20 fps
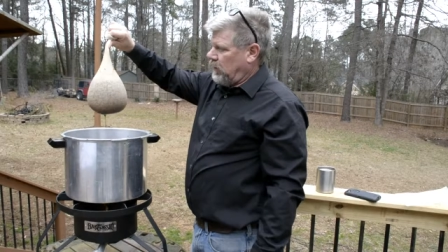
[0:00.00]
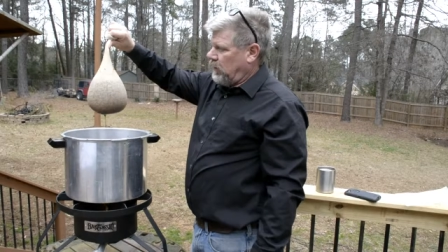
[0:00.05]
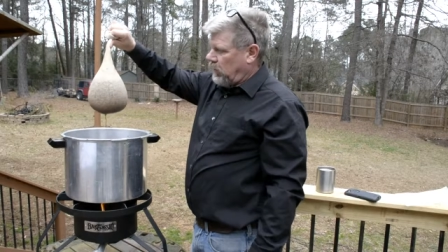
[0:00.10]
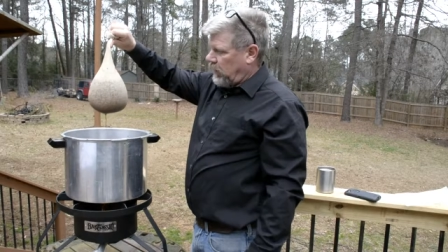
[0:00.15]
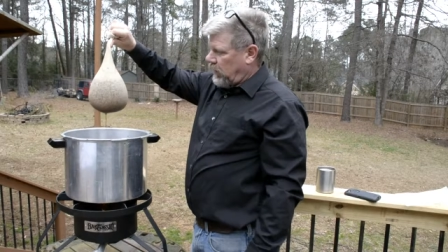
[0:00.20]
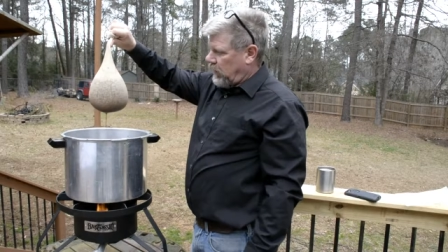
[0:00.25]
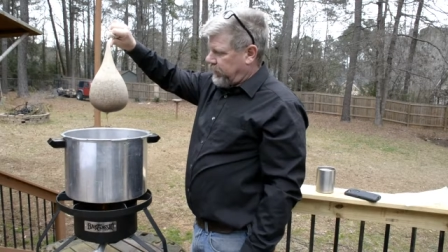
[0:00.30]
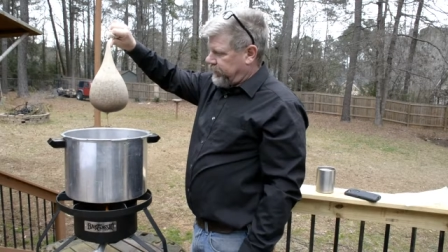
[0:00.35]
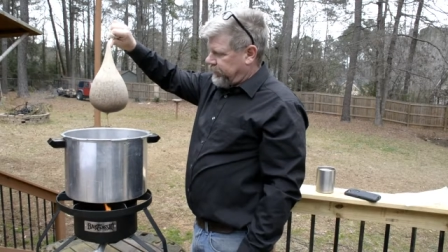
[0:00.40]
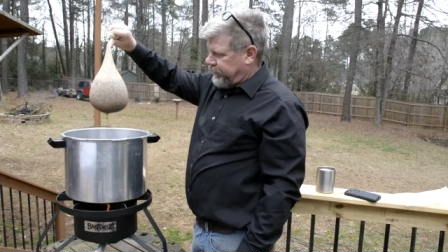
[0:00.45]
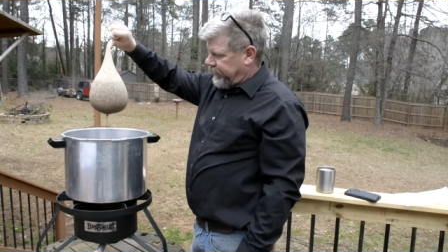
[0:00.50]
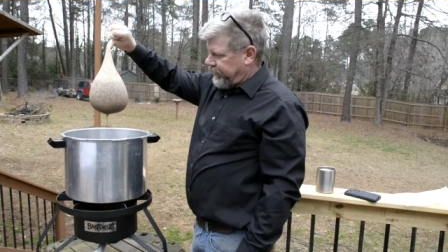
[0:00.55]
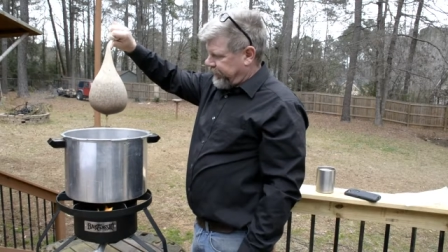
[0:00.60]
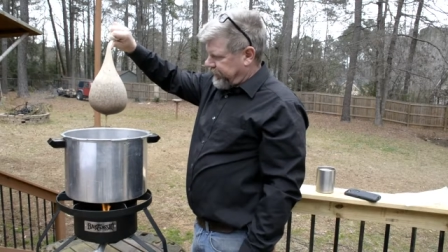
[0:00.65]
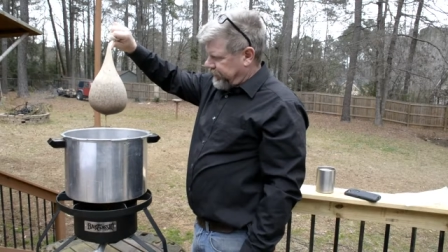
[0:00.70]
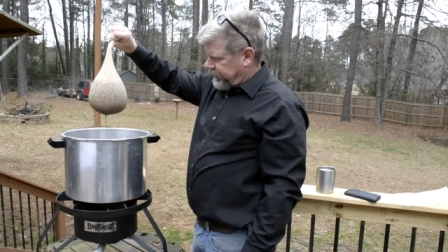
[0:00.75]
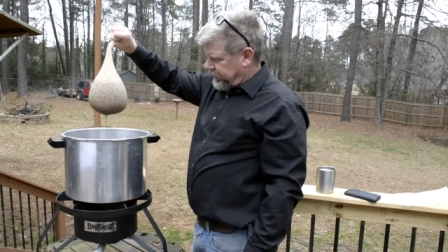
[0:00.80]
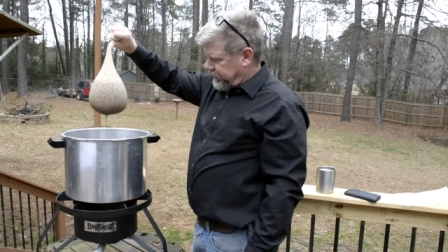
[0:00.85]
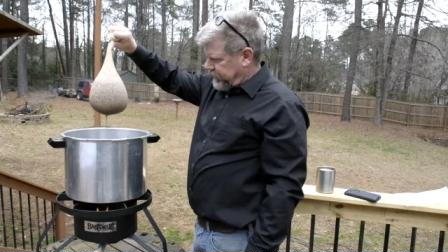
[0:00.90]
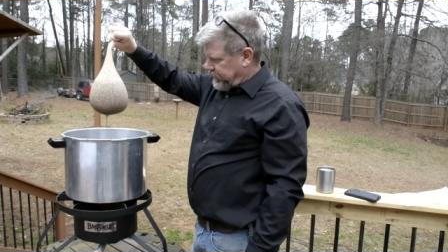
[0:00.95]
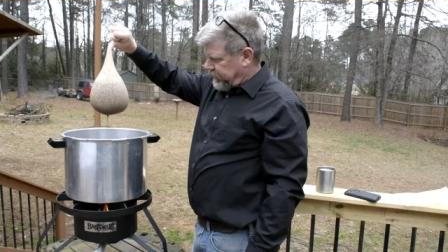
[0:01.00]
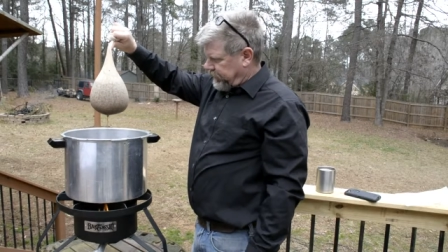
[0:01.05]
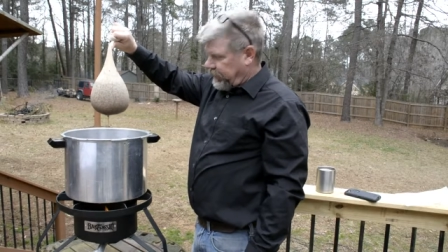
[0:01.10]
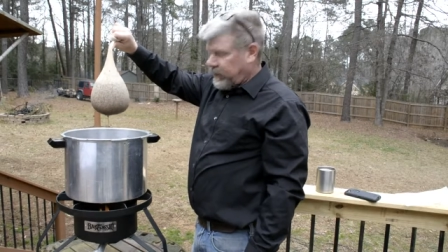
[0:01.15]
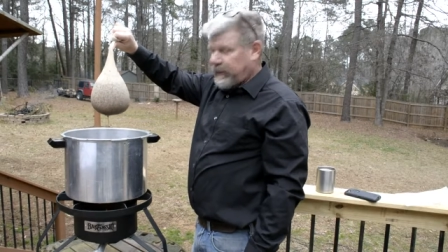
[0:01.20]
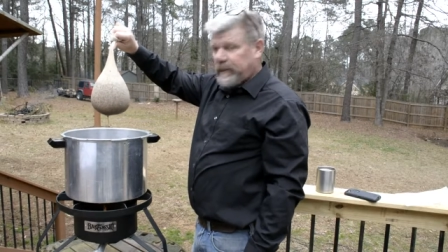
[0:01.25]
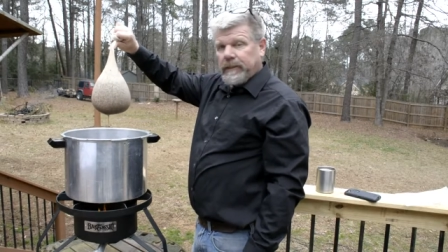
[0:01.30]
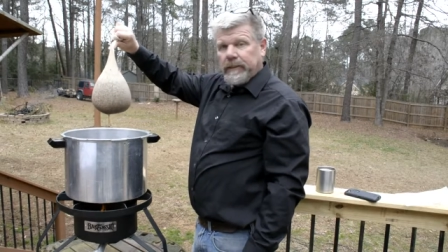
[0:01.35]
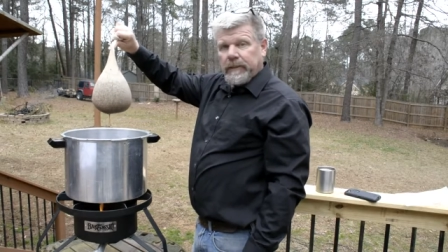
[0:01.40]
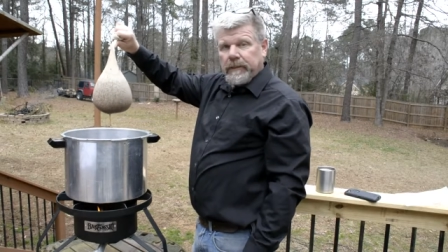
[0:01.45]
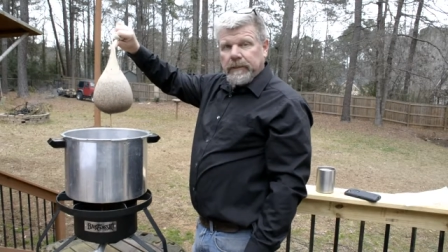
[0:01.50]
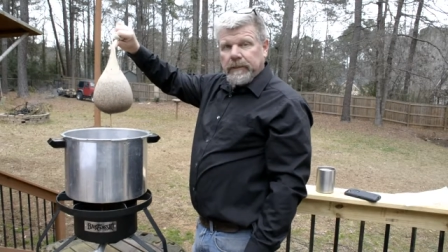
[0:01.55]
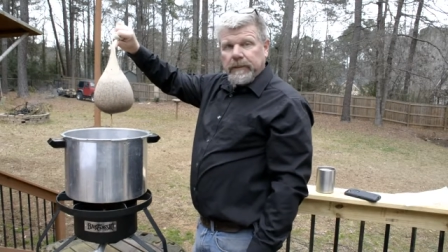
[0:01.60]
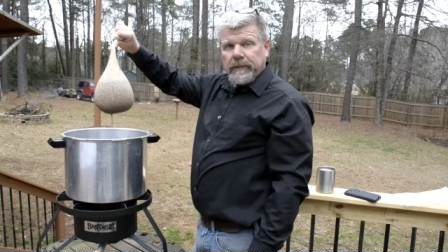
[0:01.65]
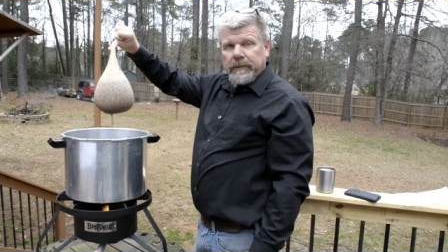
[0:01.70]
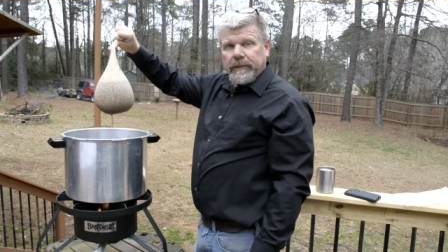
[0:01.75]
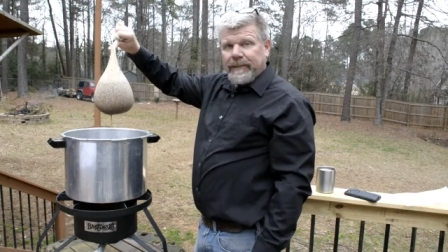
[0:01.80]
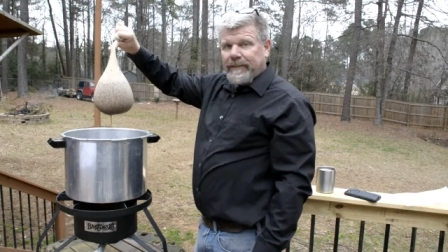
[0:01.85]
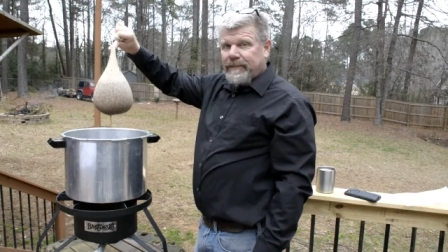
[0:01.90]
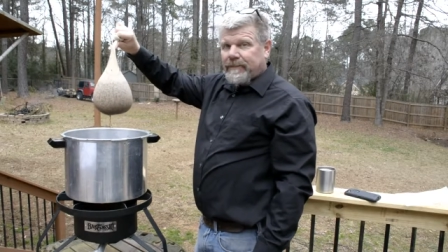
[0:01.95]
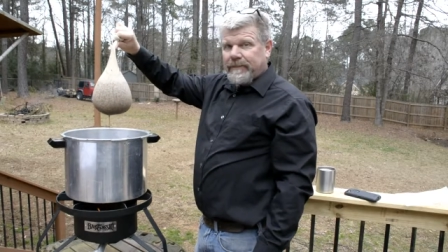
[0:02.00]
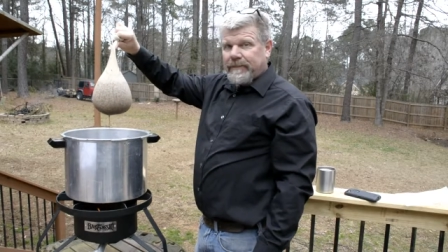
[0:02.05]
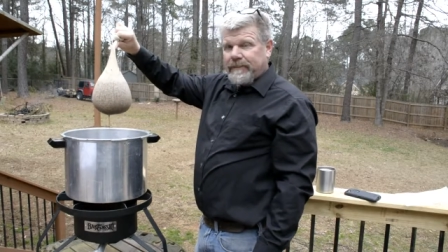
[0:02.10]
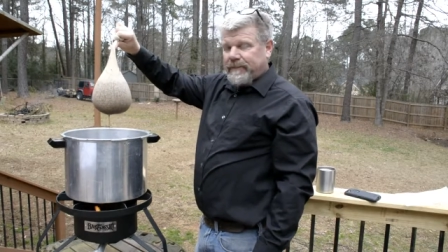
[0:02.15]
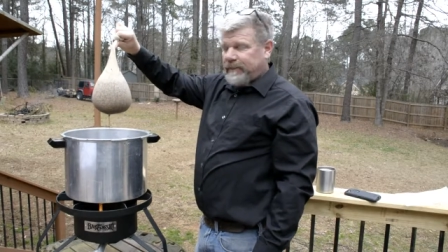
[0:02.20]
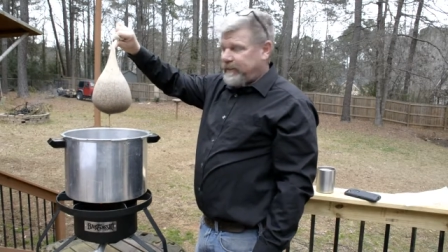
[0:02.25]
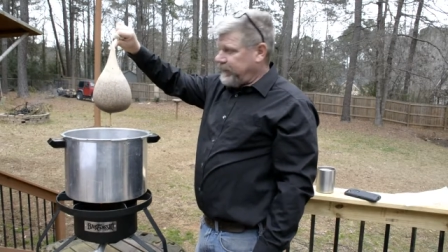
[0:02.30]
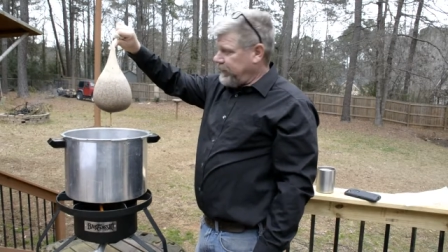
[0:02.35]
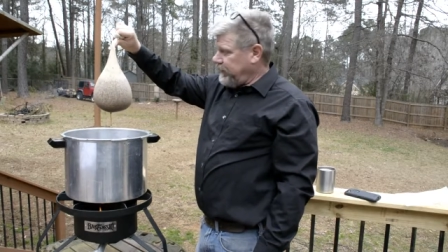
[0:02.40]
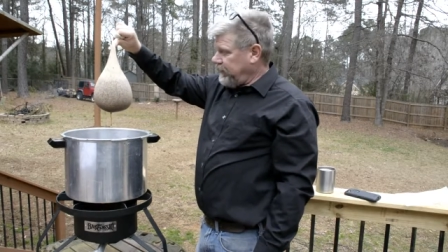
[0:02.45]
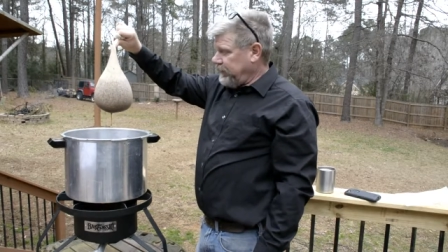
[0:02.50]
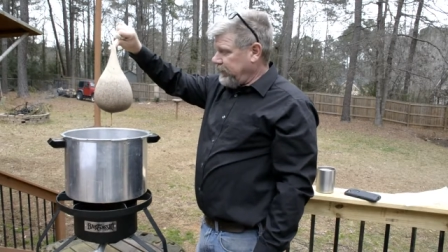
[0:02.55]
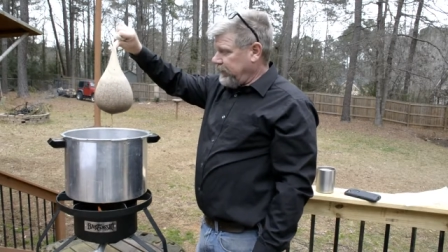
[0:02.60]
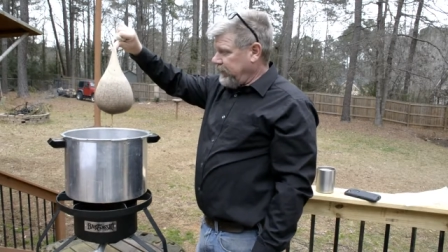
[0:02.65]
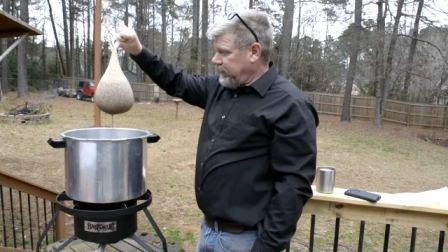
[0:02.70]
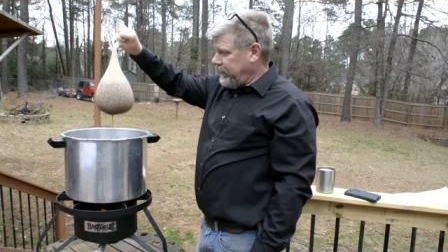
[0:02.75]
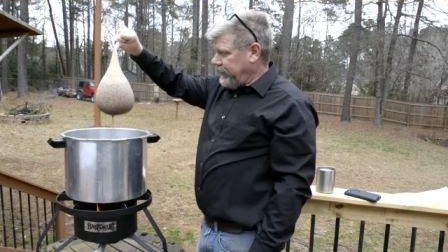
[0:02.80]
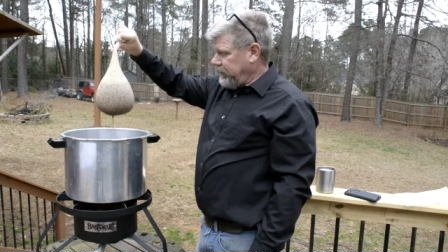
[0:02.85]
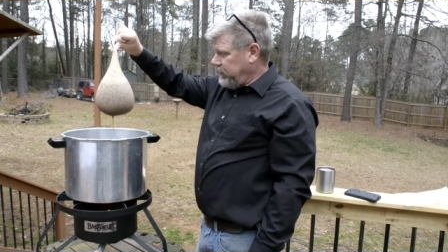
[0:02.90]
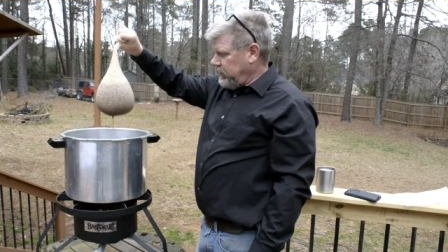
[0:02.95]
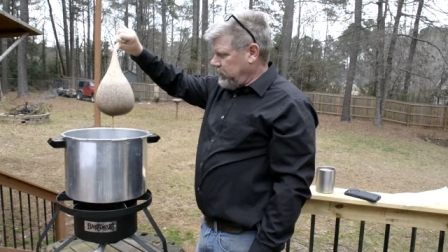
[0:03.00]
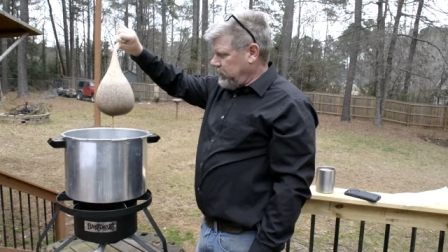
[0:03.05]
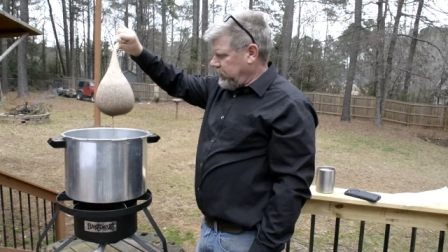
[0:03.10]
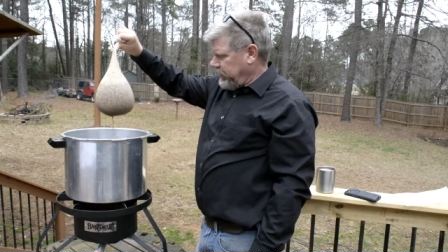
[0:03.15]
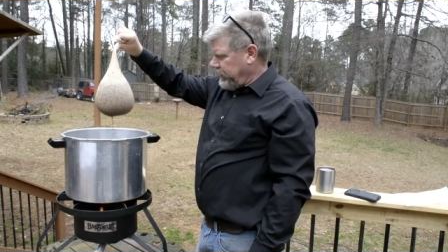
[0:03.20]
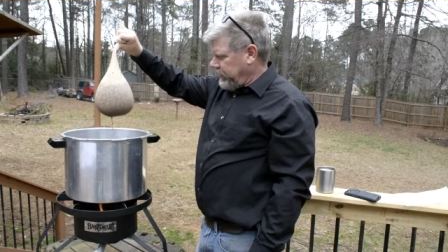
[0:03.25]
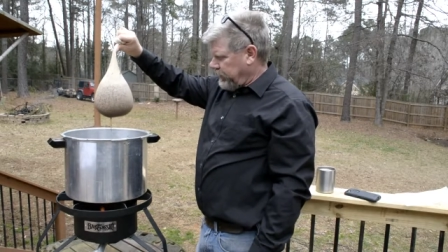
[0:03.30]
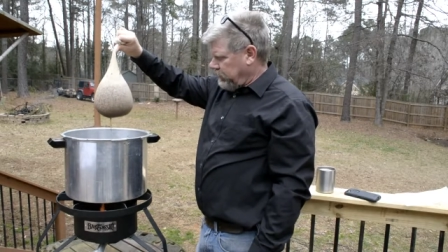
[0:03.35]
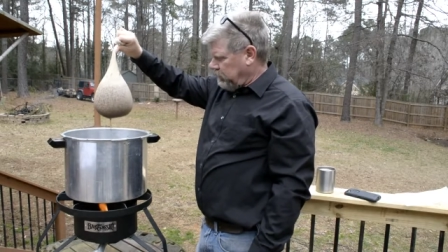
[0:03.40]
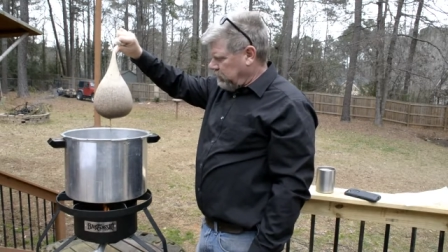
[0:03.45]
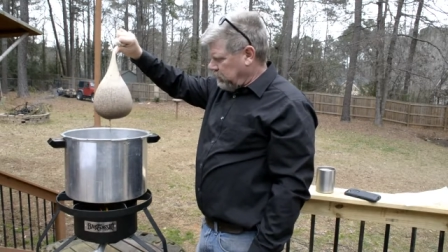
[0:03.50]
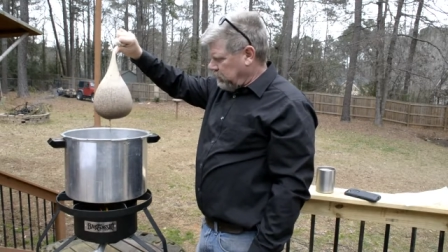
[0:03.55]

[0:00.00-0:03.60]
while it drains, because I don't like holding it.